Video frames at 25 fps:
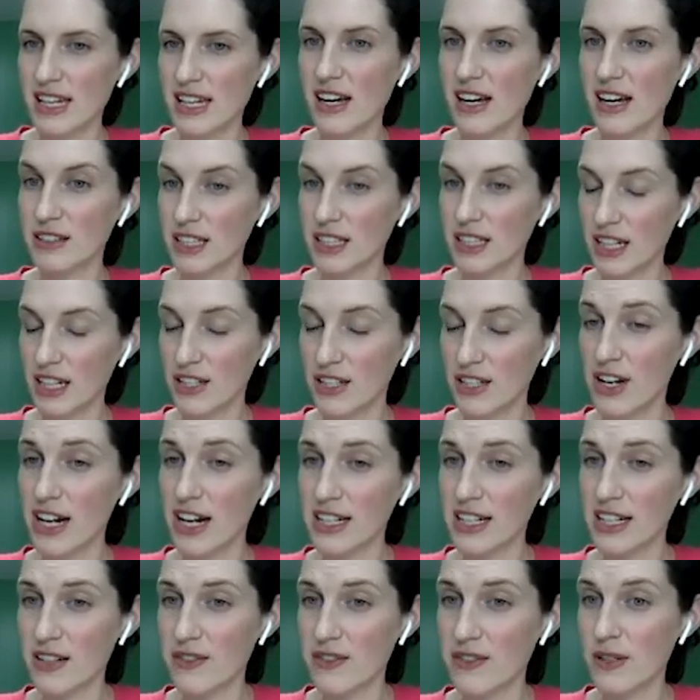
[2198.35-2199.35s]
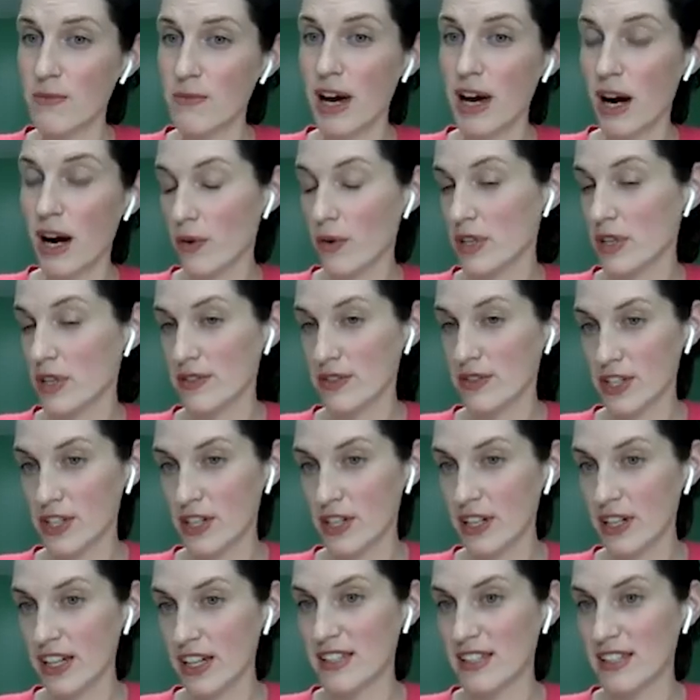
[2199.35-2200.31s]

healthcare directives and powers of attorney.